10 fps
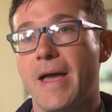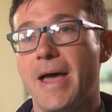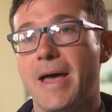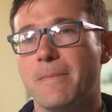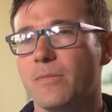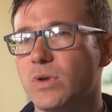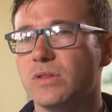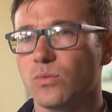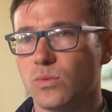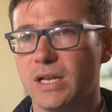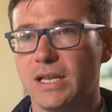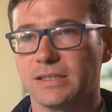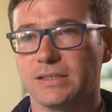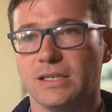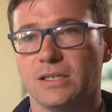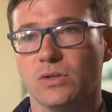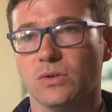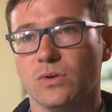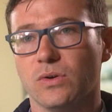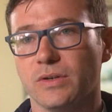Um, he's a really exciting
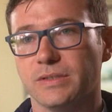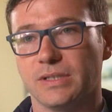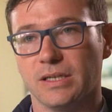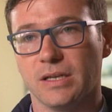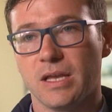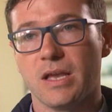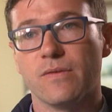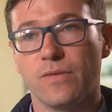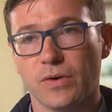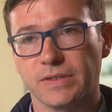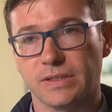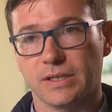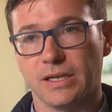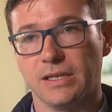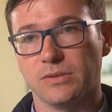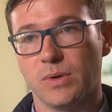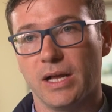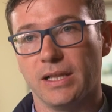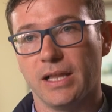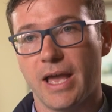young horse and versatile as
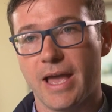well.